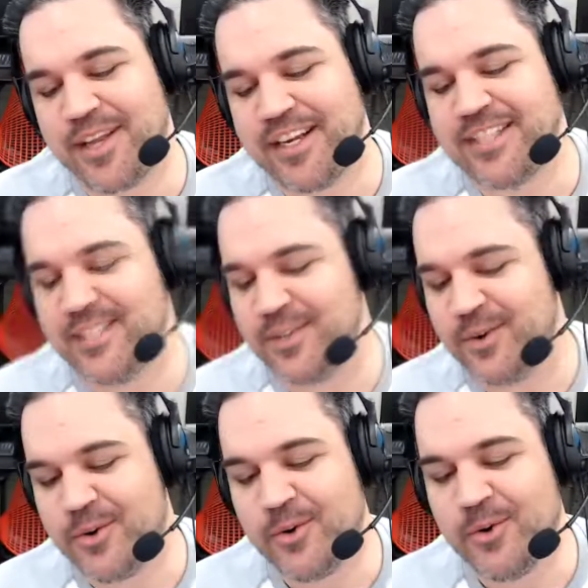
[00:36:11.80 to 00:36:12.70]
thing to
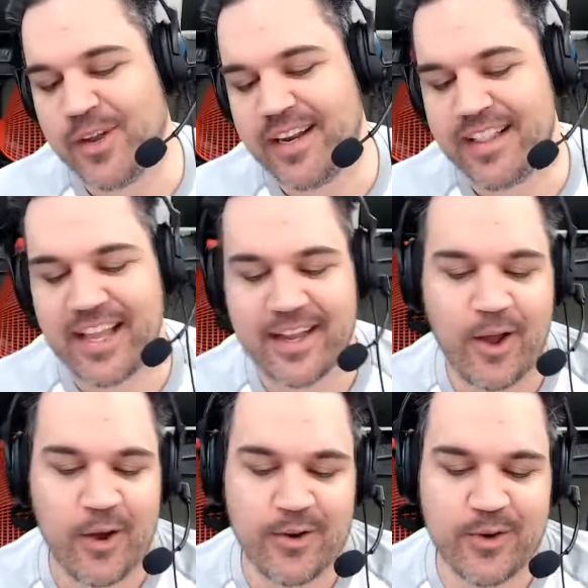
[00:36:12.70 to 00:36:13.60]
do. And like,
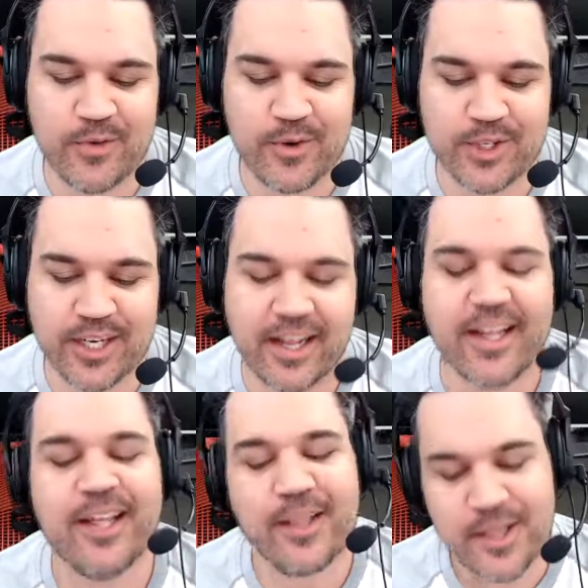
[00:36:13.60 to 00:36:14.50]
oh, new version.
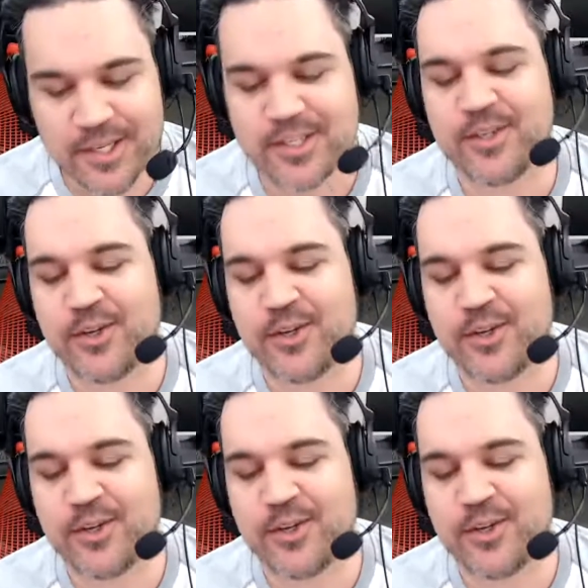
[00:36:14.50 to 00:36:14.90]
This is a